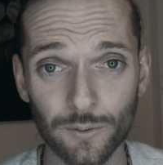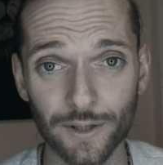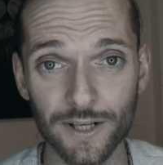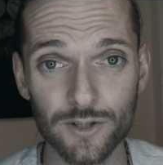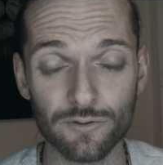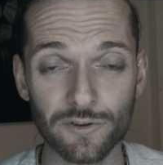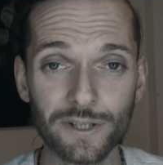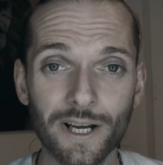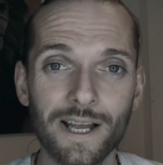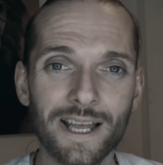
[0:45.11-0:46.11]
and get drunk
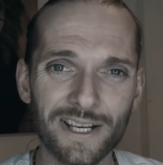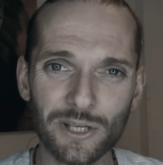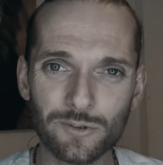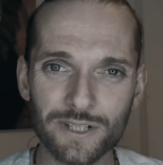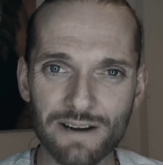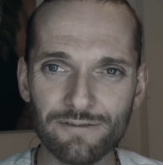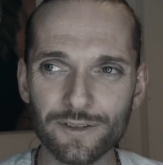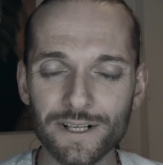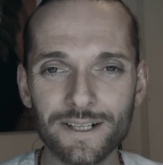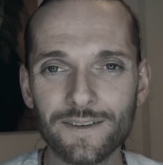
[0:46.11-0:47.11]
and you sever it,